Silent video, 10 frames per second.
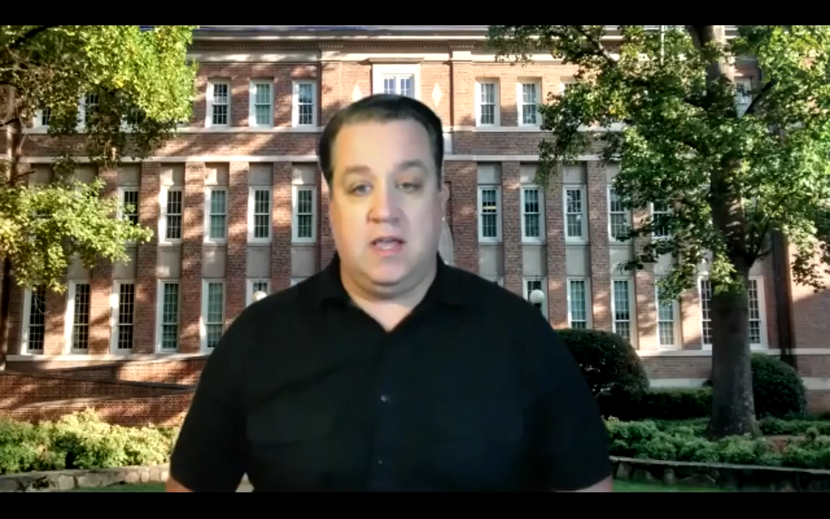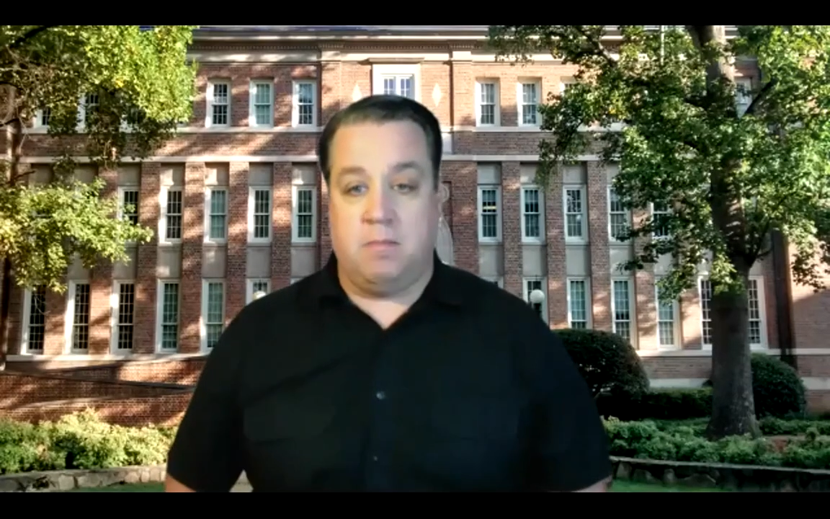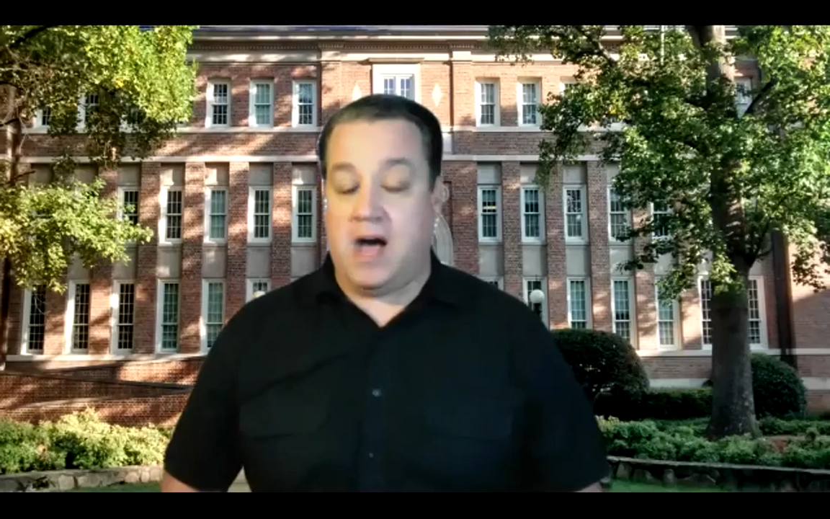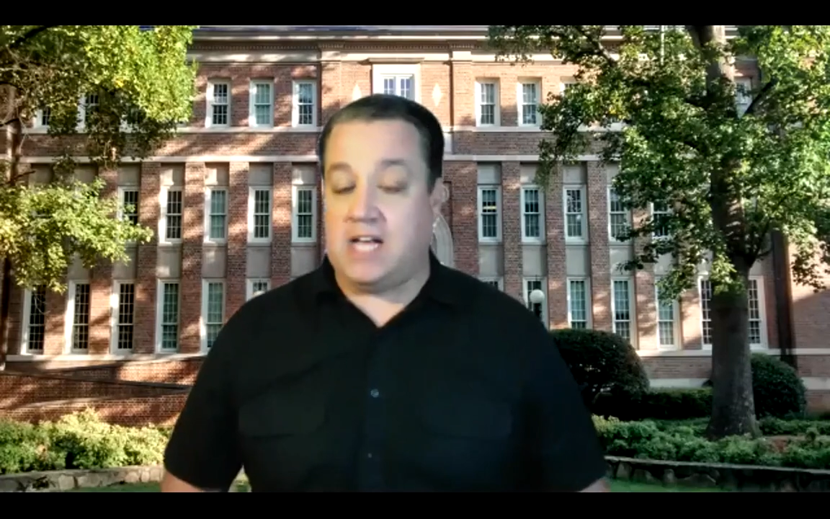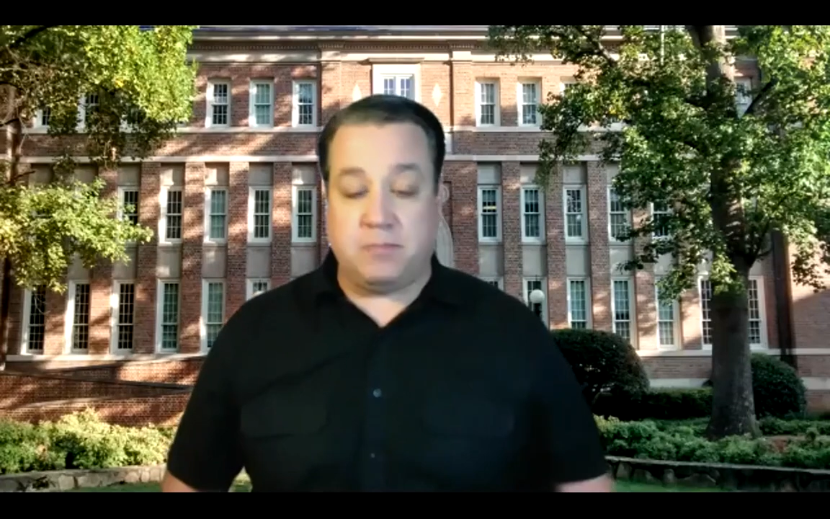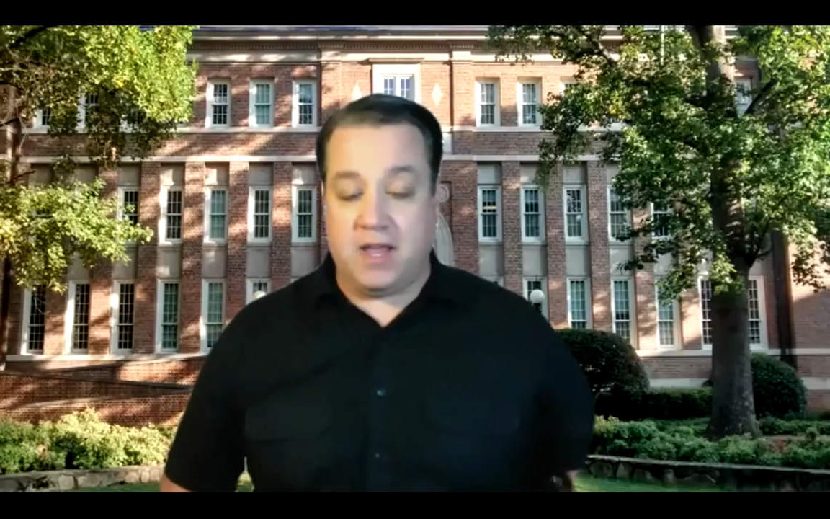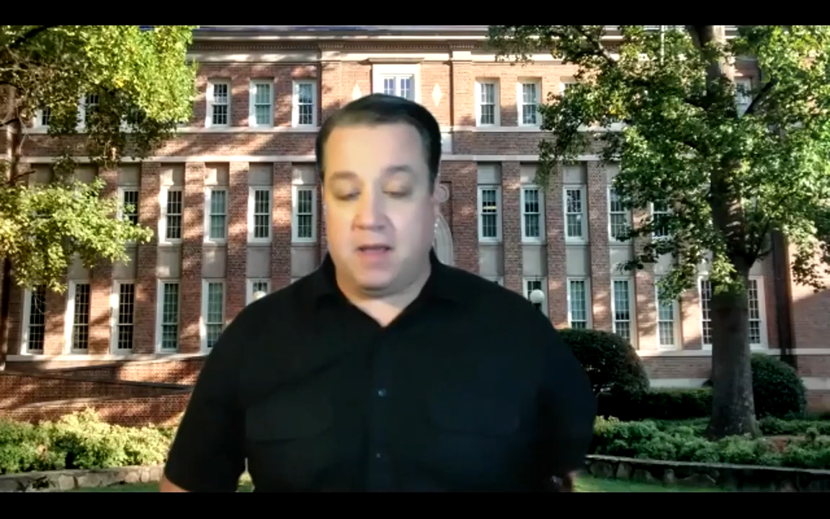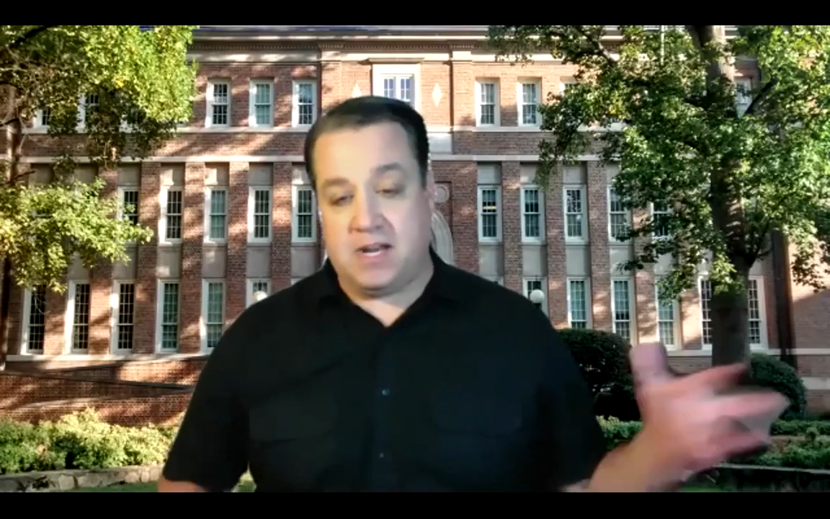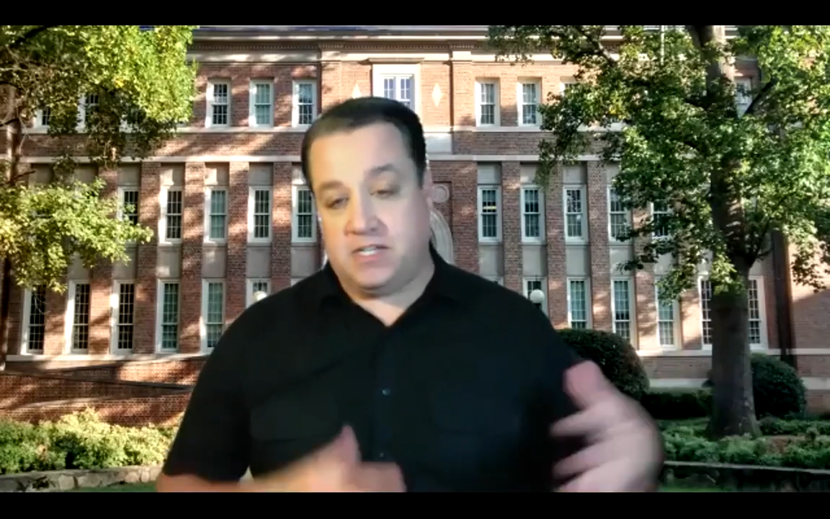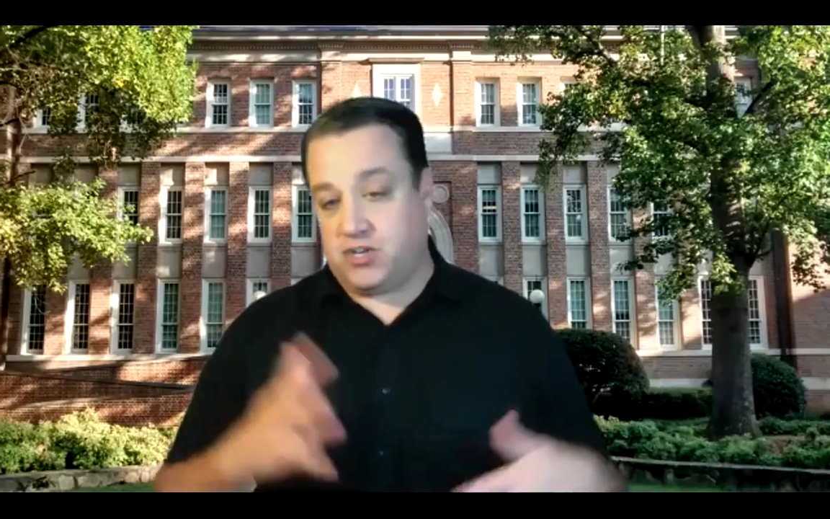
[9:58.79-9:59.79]
possibly in
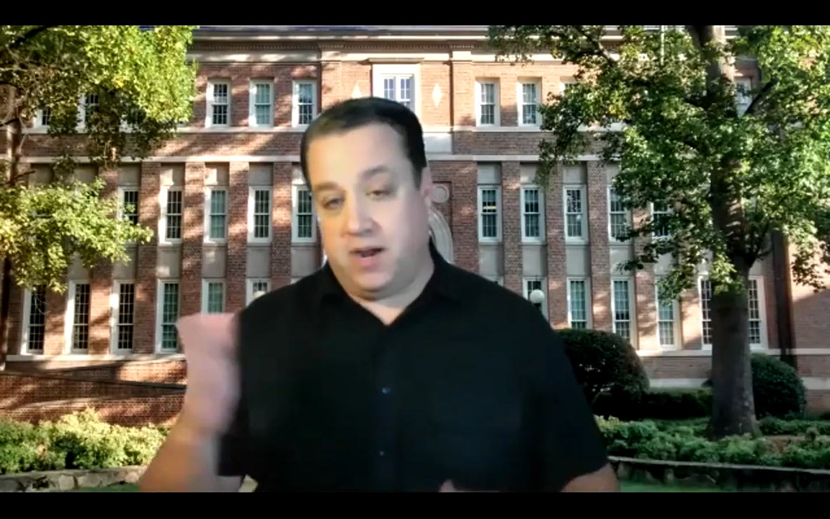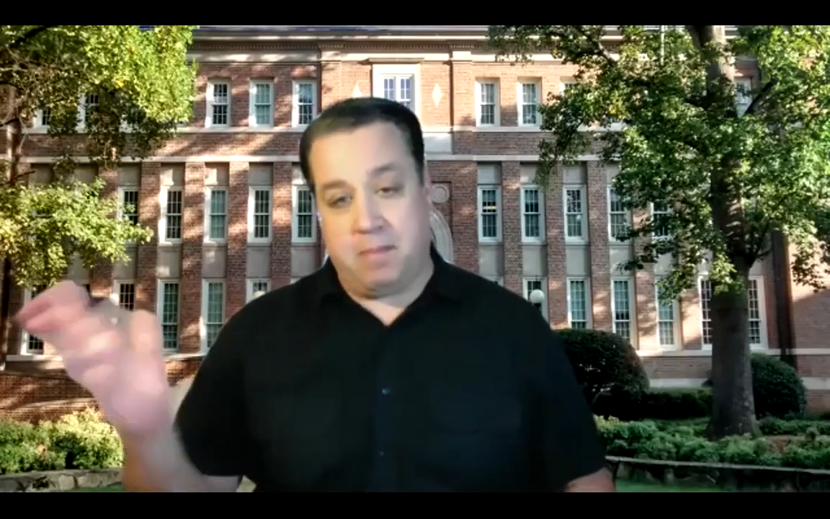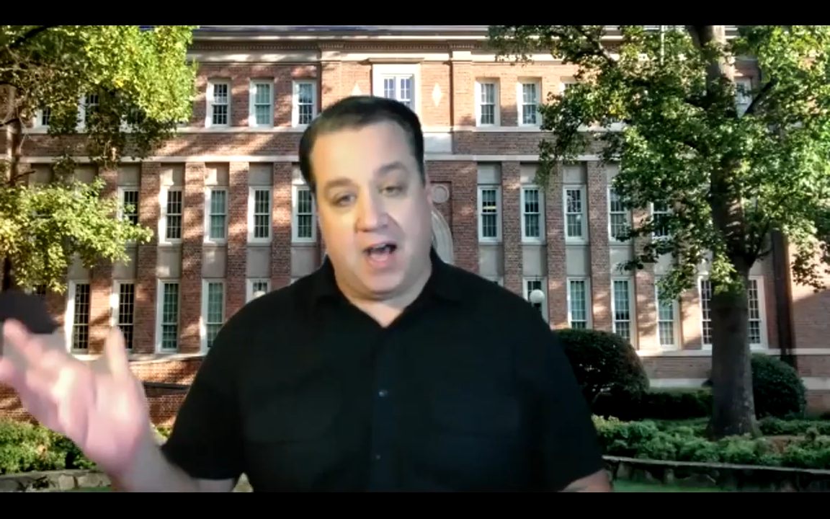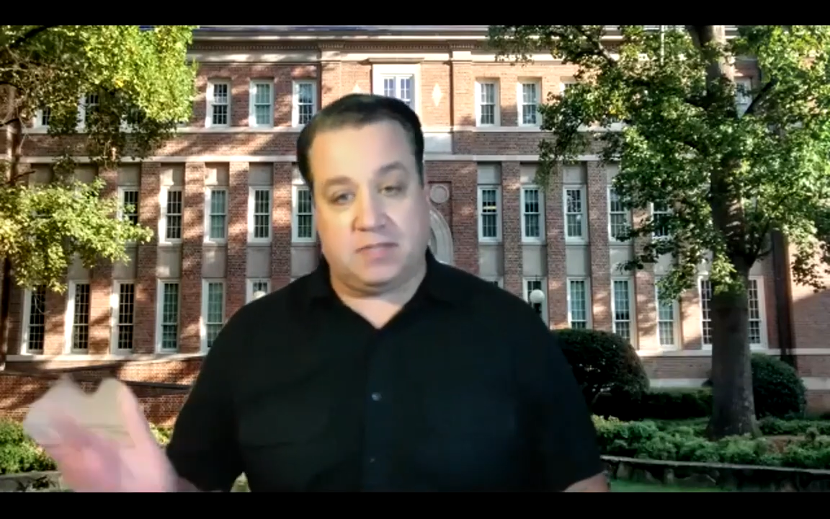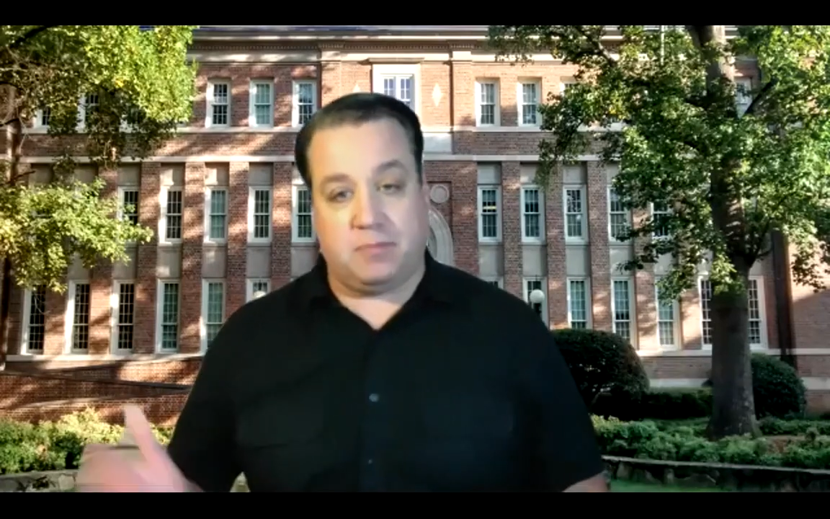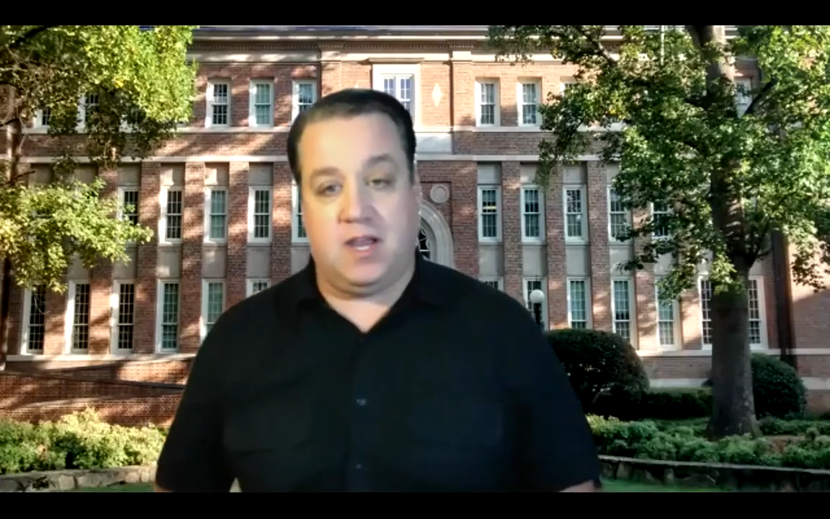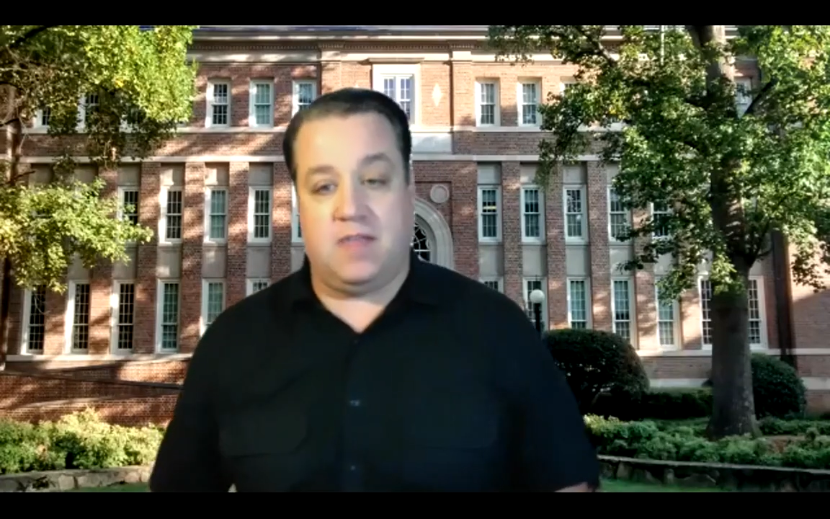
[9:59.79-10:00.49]
ministry, possibly in